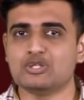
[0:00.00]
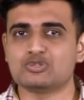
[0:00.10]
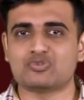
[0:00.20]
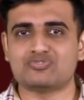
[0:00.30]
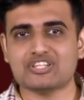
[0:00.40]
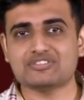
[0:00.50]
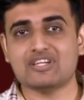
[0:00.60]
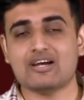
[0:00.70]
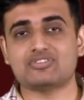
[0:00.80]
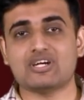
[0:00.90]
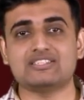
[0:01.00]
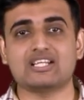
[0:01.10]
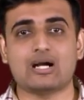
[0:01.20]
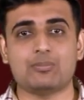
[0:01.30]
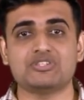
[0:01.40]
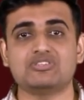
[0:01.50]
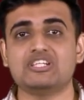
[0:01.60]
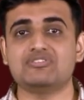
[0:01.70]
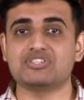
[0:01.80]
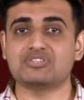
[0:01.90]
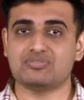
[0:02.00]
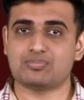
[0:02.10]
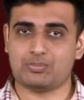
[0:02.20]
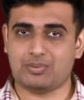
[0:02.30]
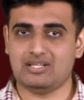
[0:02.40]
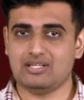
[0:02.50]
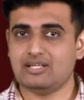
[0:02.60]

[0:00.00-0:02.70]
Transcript: So first we have to write the combustion equation of propane.